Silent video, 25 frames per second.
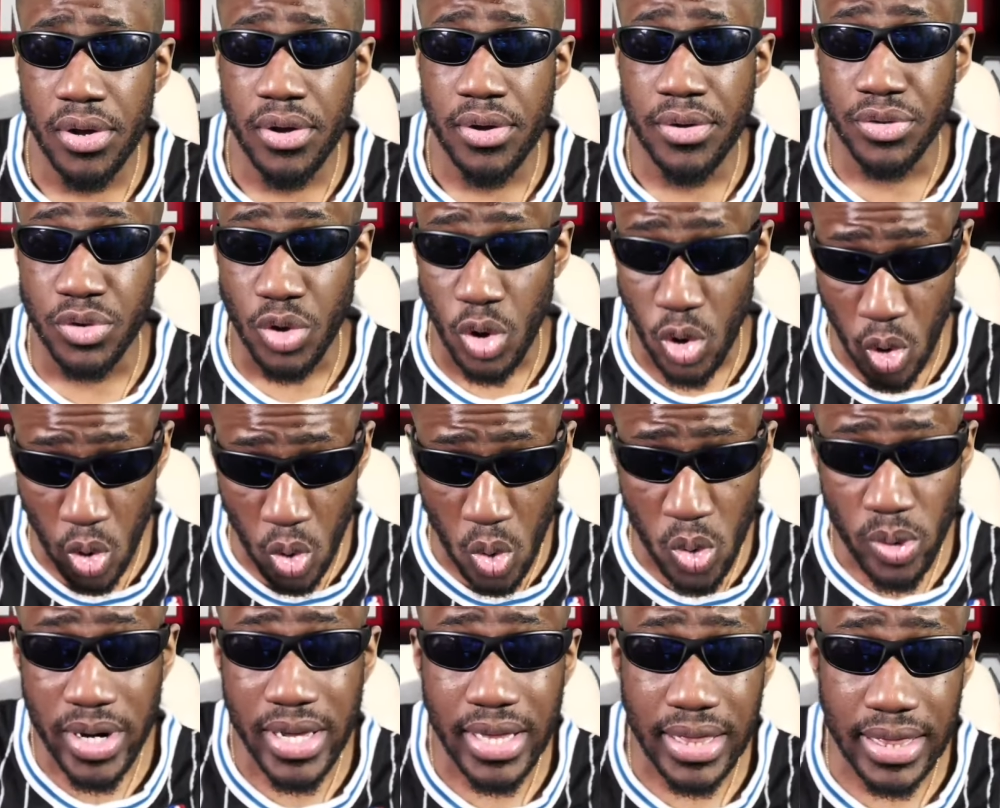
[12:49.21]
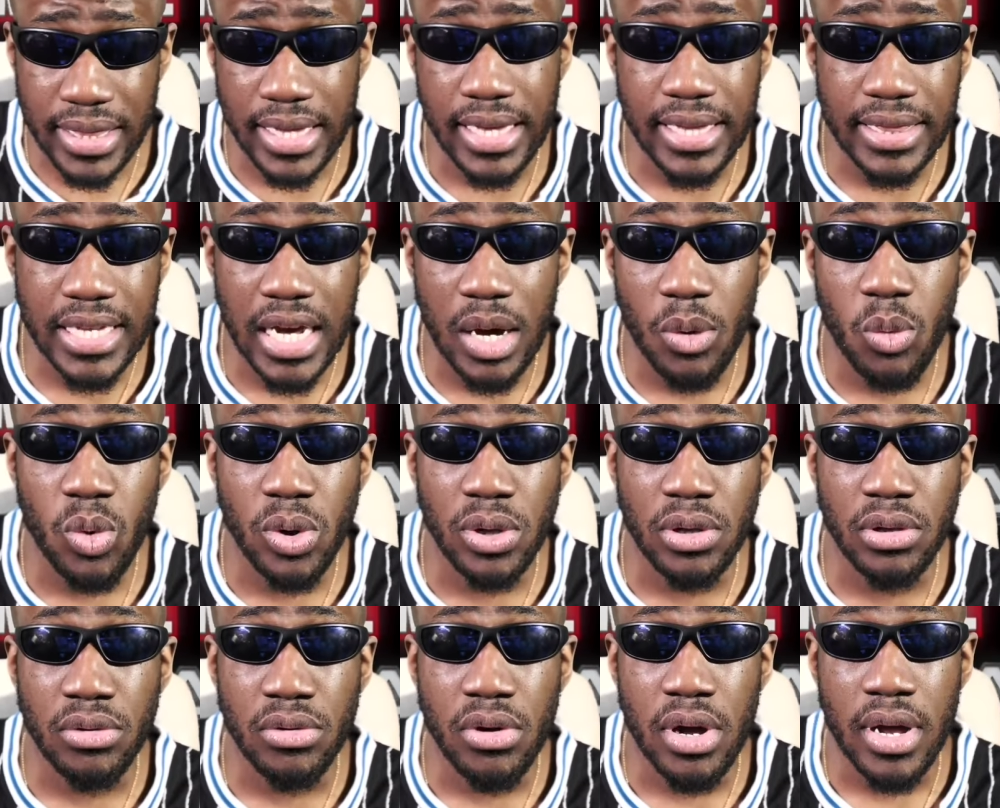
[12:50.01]
The only thing that
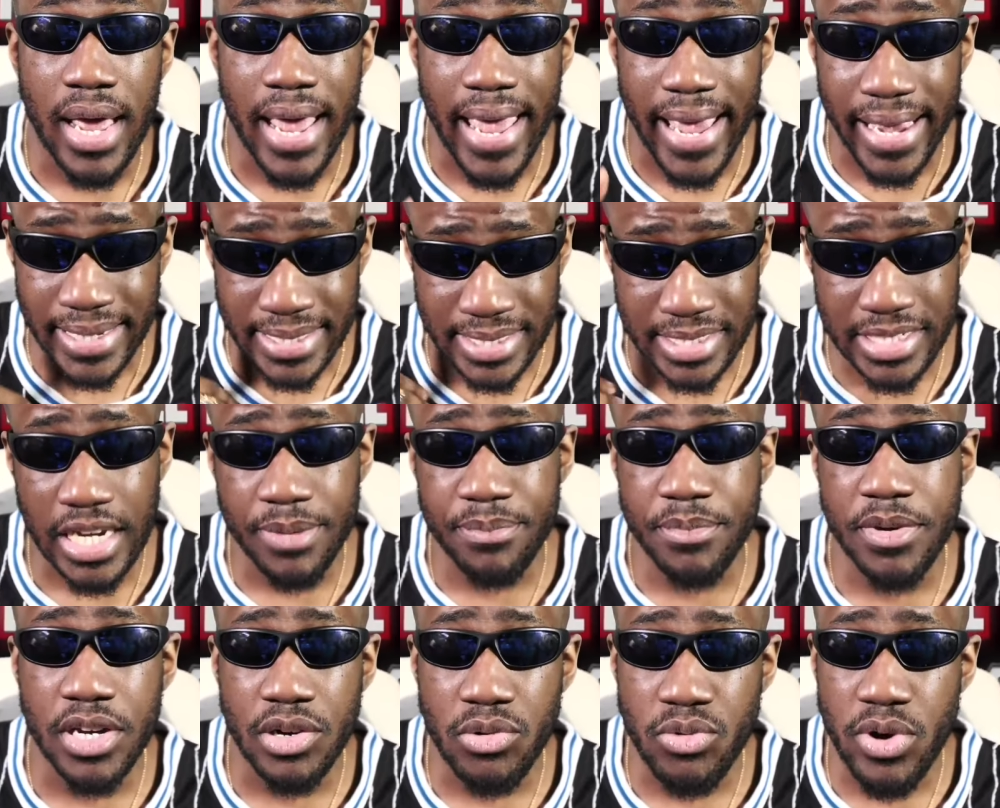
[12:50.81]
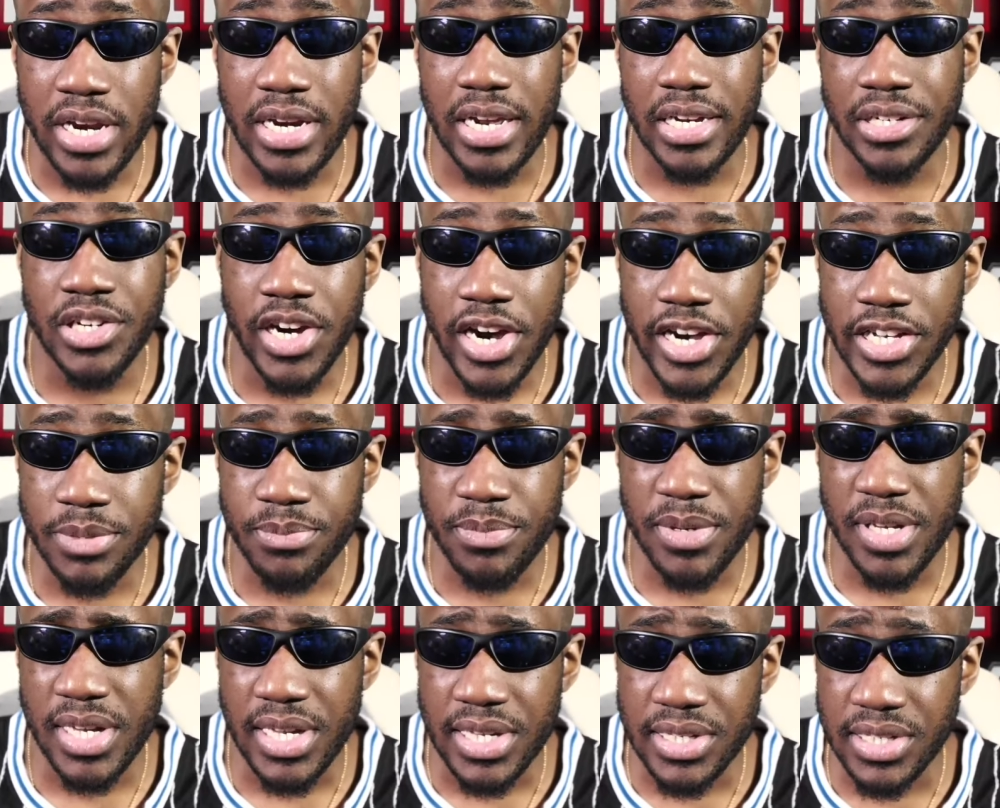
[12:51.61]
will excite me and re energize
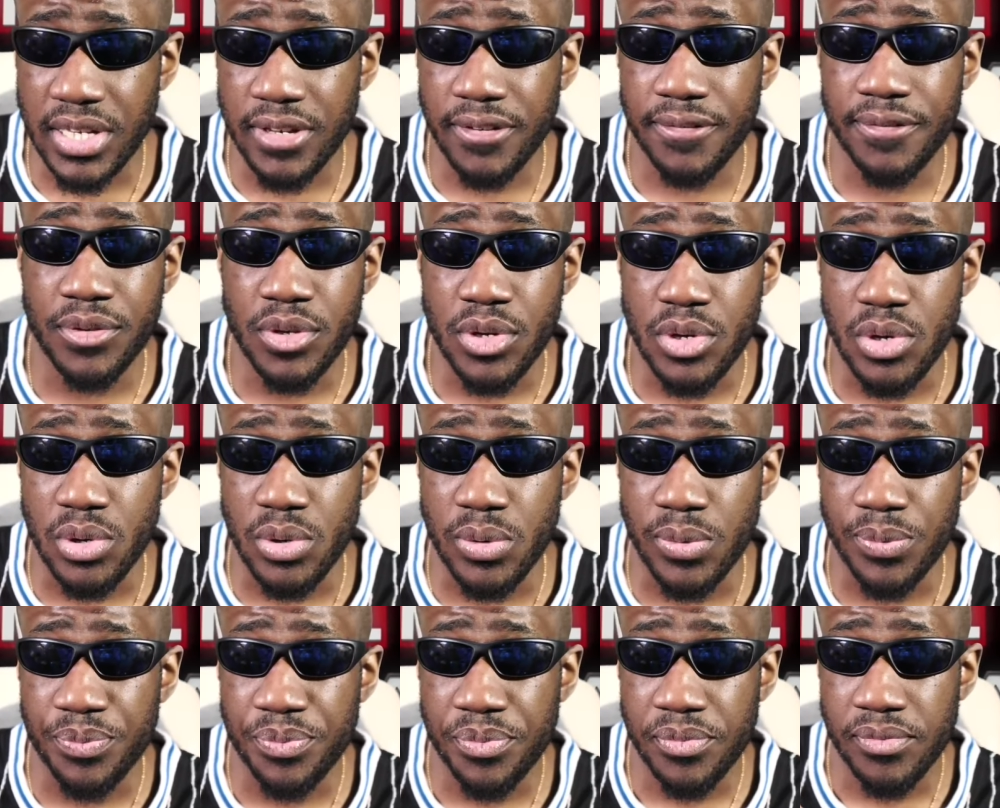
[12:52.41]
me is if you